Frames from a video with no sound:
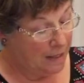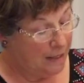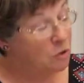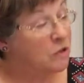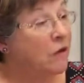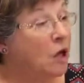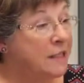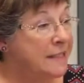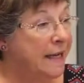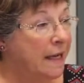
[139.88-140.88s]
He was a
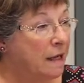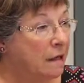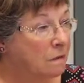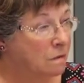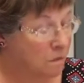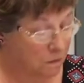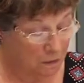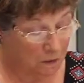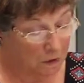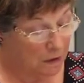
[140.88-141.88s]
volunteer,
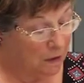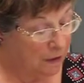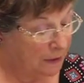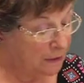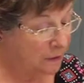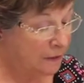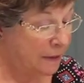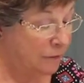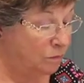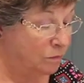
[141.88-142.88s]
and
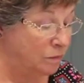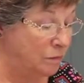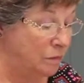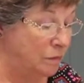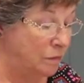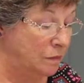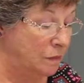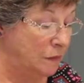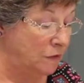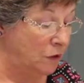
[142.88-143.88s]

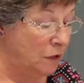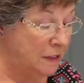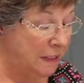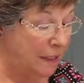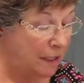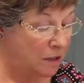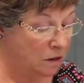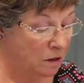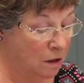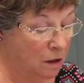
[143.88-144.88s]
he volunteered
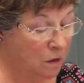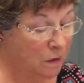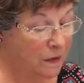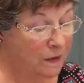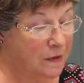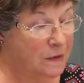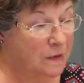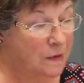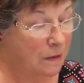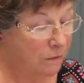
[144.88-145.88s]
along with
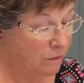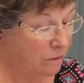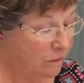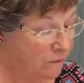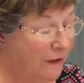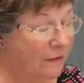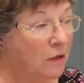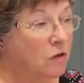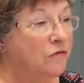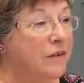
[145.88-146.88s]
his very
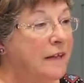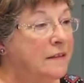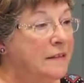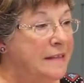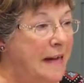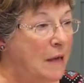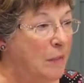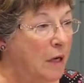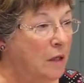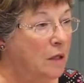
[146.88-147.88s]
good friend and
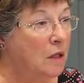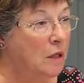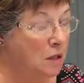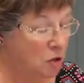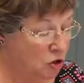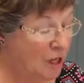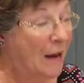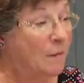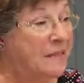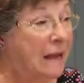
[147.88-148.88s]
neighbour,
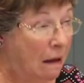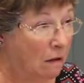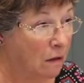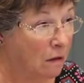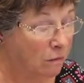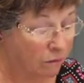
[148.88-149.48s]
James Hill.